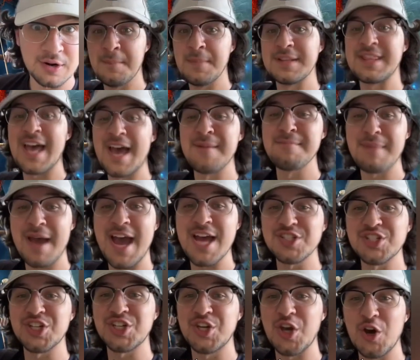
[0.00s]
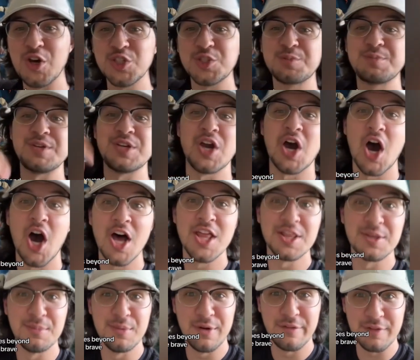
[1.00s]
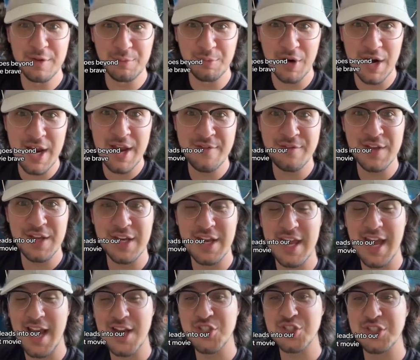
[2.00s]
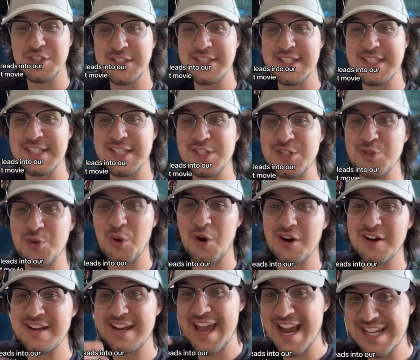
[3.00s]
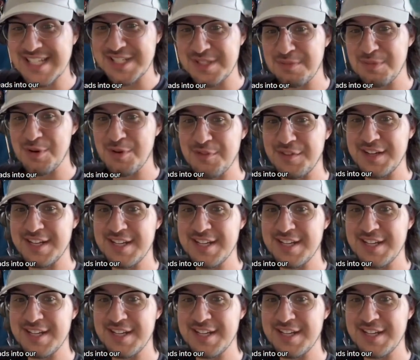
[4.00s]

That magic goes beyond the movie Brave. It actually leads into our next movie,